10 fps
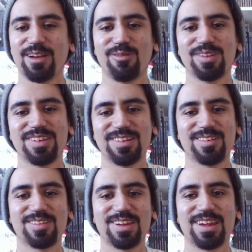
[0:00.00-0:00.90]
And what's
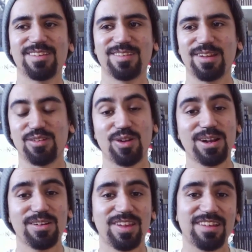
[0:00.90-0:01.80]
interesting is the
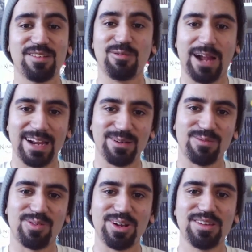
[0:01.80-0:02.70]
traitor is actually
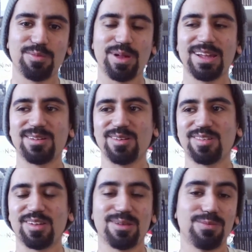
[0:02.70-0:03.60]
random for each
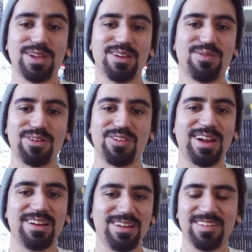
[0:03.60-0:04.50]
playthrough, so it can be a different
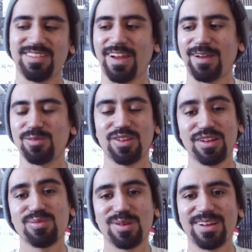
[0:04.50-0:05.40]
traitor each time, so
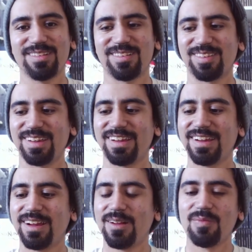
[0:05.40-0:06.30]
that's pretty
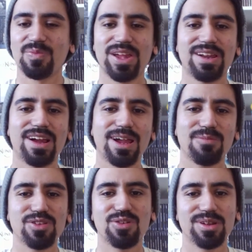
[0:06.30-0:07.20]
interesting. And I
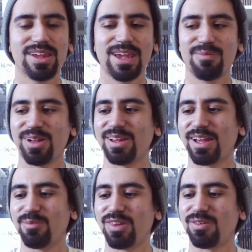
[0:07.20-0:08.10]
am enjoying the gameplay,
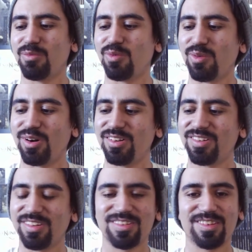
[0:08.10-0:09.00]
like I mentioned before.
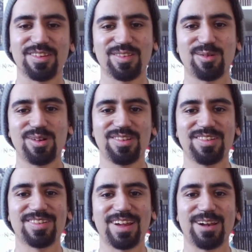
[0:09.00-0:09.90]
It's just, the story
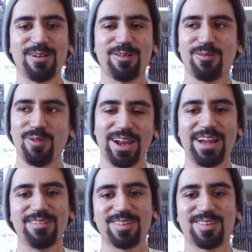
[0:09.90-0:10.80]
is just kind of what
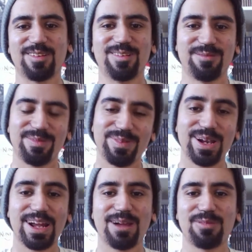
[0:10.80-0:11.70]
adds, so,
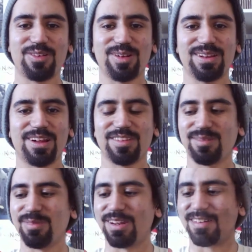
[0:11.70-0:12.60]
but I am enjoying
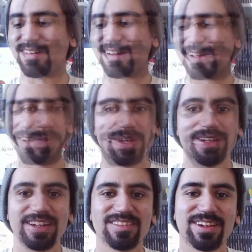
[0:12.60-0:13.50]
Lost Dimension.
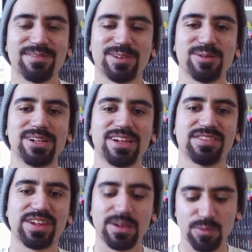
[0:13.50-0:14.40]
And next I have a
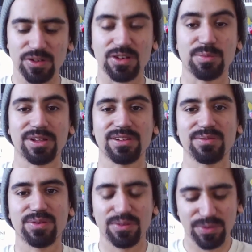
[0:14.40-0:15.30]
3DS game, which I picked
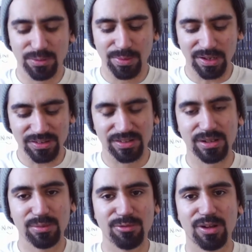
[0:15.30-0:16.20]
up for a few bucks,
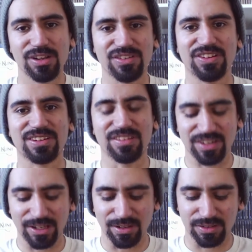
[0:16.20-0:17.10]
and I've been wanting to check
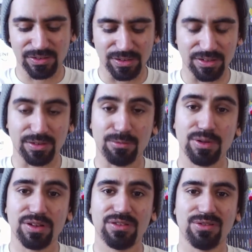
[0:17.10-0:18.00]
this out actually, because I
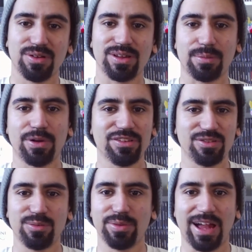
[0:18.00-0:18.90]
really enjoy like
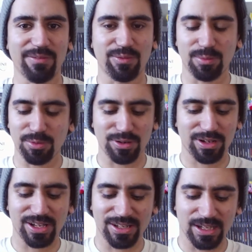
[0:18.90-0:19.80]
puzzle
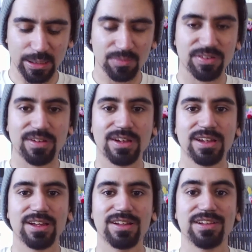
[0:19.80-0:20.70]
platformer kind of games.
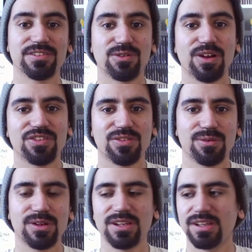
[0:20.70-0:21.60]
And that's Crush
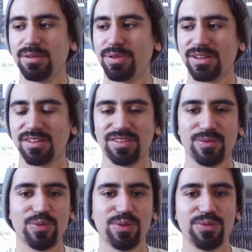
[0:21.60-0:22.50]
3D. Picked this
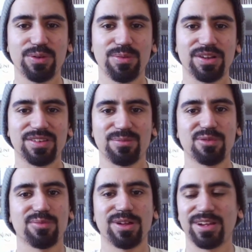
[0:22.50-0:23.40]
up for a few bucks. I've
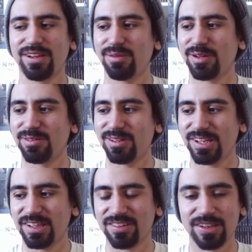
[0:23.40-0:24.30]
been playing it on my
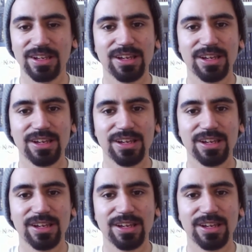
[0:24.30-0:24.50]
3DS.